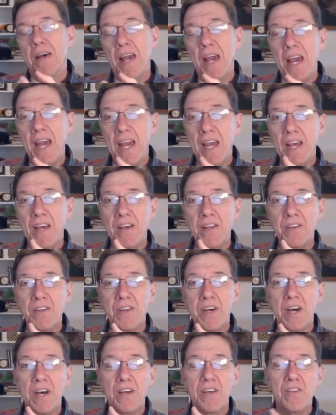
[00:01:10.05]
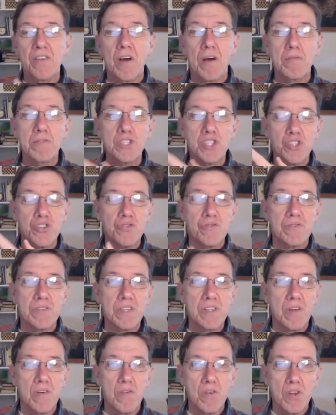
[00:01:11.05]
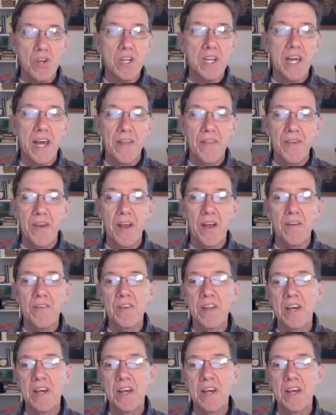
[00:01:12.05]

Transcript: and I was looked at there.